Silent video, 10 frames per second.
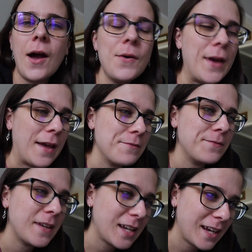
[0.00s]
Okay,
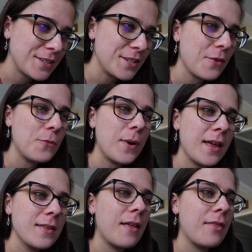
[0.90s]
finished
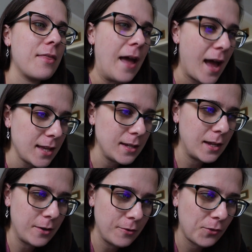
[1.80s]
with that
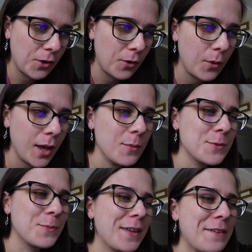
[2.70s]
interview. It
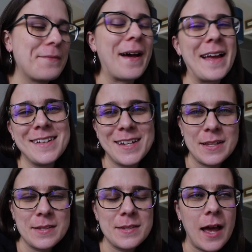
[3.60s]
was really fun
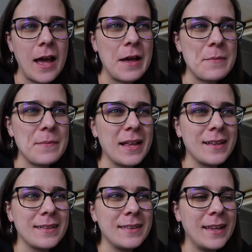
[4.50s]
because um,
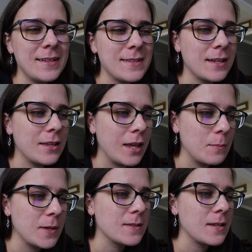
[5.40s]
Lisa
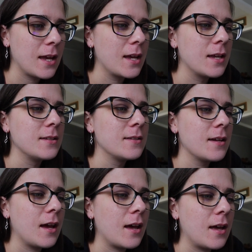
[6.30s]
Kleypas and
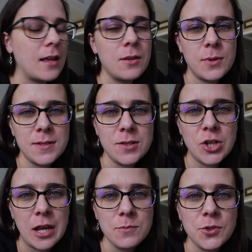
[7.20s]
uh, Eloisa
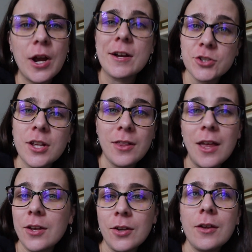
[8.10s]
James are actually
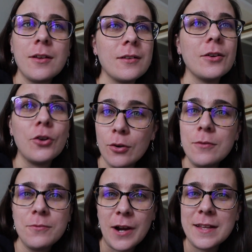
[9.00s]
like
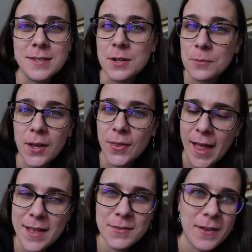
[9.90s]
good friends in real
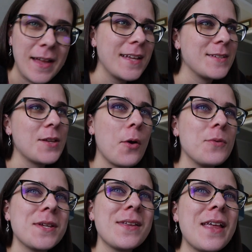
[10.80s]
life. So it
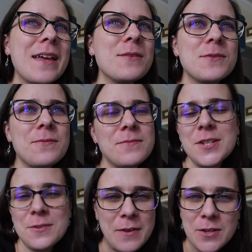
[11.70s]
was a it was
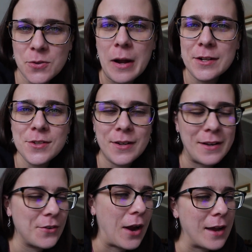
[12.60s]
just fun to watch their
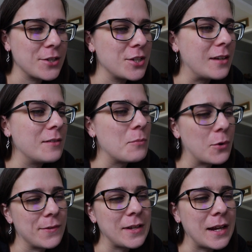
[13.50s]
interaction
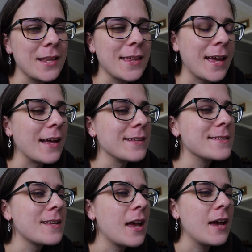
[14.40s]
more than anything else.